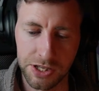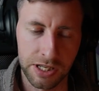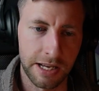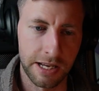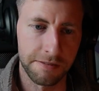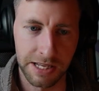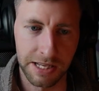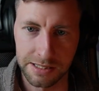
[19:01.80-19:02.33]

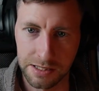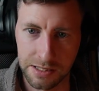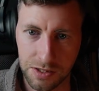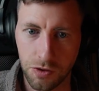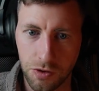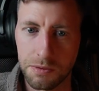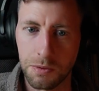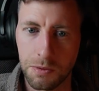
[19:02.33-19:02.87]
If that's a
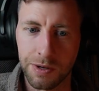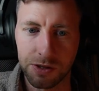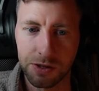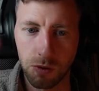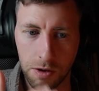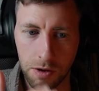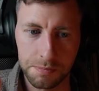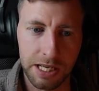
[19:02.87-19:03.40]
story, we want to
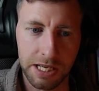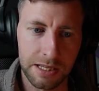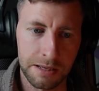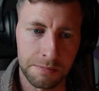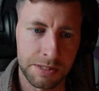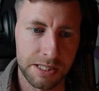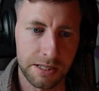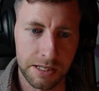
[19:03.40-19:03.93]
update them
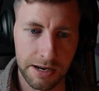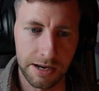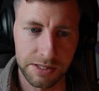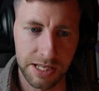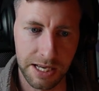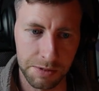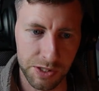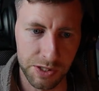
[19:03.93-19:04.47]
inside
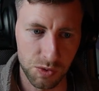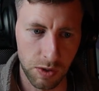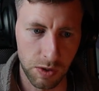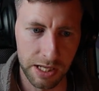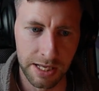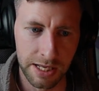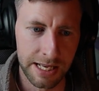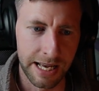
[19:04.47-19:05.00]
Airtable as
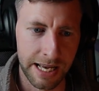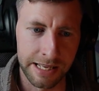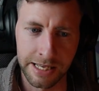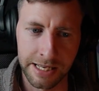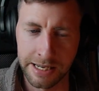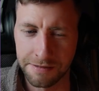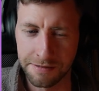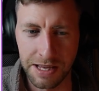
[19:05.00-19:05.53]
well. And then
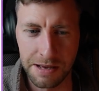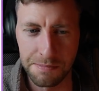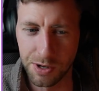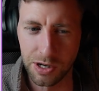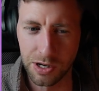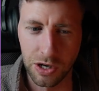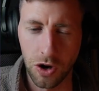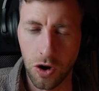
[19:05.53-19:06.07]
if they book
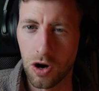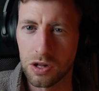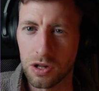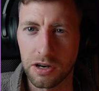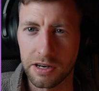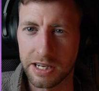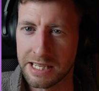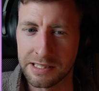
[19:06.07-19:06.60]
a call or
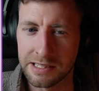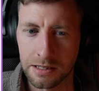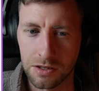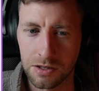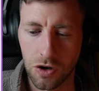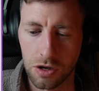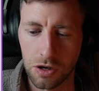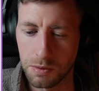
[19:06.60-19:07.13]
cancel a
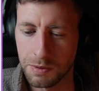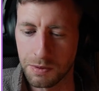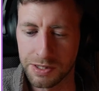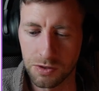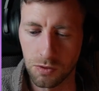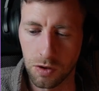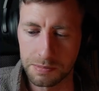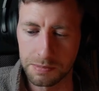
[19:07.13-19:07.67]
call, we want to
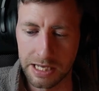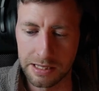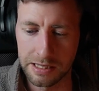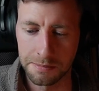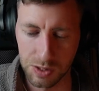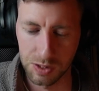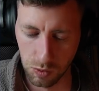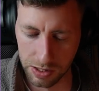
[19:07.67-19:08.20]
update them
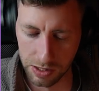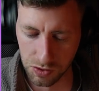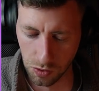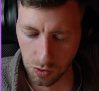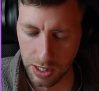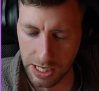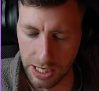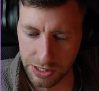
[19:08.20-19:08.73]
as well. So
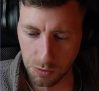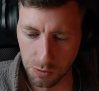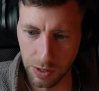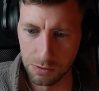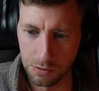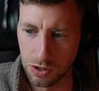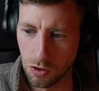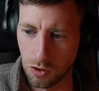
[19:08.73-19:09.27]
the way you
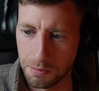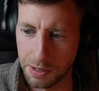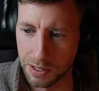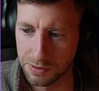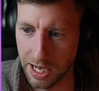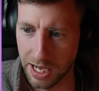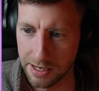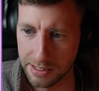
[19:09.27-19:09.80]
would go about
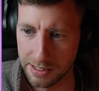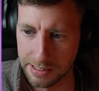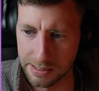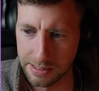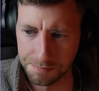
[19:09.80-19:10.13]
that is